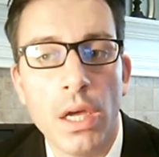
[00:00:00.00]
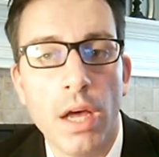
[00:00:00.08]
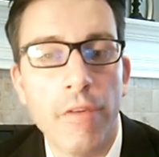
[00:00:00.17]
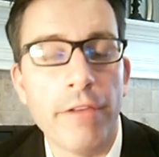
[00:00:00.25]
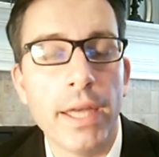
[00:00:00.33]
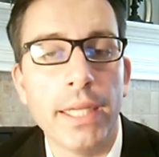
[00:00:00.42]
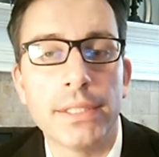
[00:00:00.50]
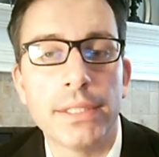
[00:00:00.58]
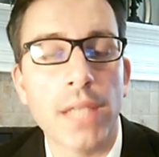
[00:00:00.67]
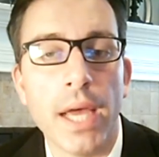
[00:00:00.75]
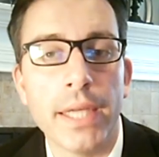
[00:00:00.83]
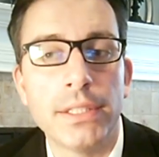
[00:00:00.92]
of any
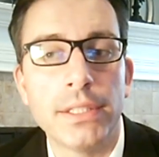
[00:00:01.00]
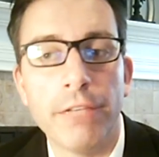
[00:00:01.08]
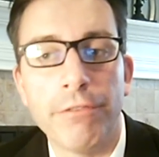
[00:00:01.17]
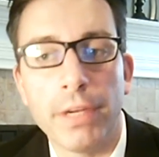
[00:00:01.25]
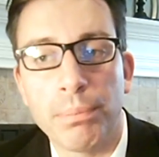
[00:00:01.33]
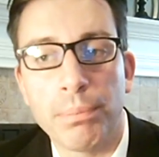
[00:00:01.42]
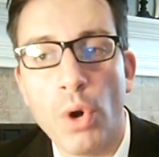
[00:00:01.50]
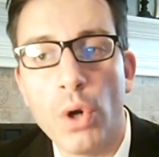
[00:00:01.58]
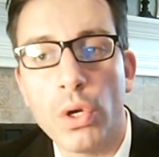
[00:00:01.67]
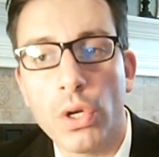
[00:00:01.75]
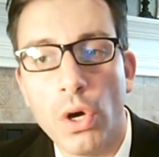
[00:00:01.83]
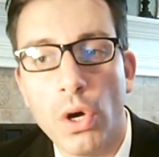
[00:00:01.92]
scientific
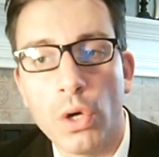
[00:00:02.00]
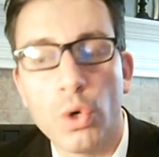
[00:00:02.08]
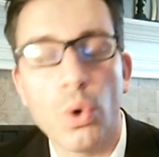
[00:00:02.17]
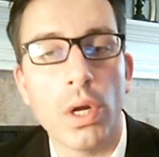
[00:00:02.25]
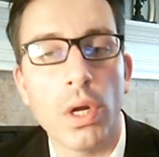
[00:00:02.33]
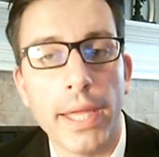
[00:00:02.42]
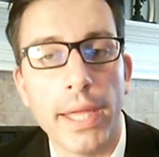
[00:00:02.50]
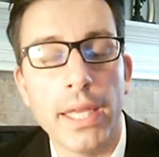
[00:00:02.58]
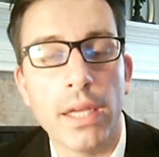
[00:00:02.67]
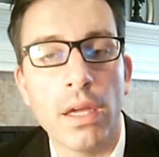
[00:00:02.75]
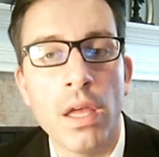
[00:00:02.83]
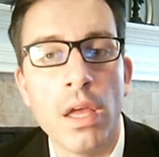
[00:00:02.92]
protocol
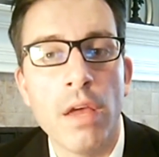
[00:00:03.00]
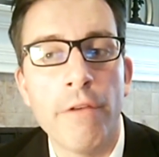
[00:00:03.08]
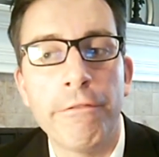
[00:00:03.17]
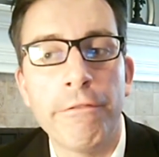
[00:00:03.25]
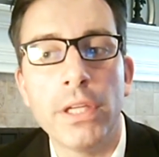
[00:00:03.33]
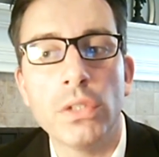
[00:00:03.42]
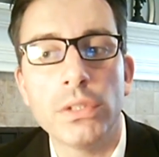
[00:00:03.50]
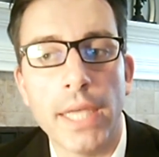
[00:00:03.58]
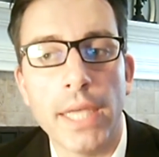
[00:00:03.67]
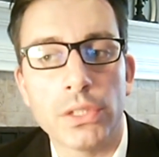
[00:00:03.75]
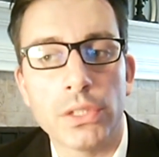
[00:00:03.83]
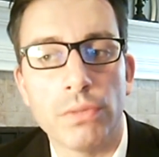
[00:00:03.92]
correlating field
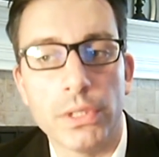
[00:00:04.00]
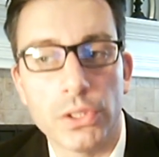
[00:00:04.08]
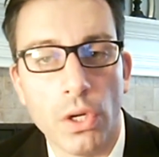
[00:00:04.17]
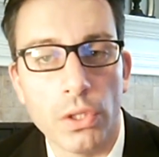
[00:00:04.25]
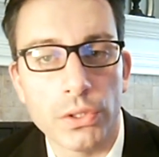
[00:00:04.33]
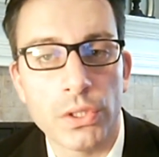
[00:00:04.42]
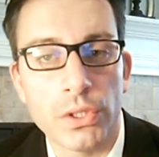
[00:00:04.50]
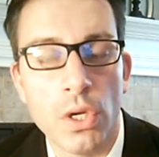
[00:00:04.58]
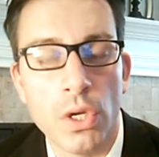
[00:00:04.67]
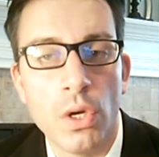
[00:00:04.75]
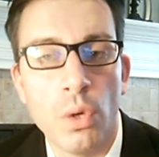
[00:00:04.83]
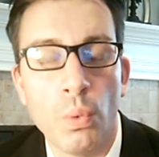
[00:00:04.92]
test results
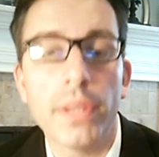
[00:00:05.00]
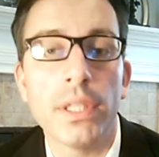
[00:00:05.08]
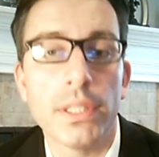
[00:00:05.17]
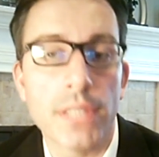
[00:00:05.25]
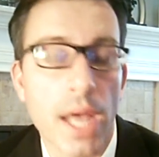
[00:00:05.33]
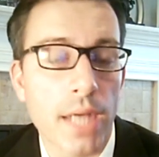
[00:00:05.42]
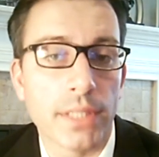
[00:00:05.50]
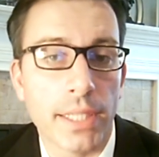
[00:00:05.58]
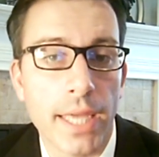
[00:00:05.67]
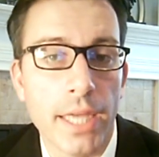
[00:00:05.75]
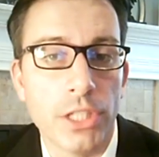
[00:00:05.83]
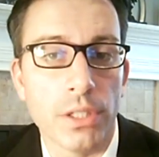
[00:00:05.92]
with
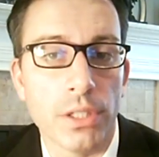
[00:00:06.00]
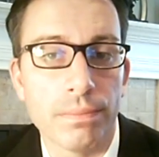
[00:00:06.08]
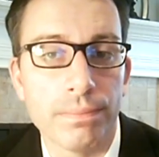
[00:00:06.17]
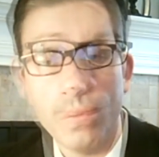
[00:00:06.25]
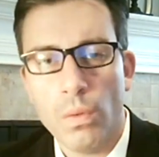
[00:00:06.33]
intoxication.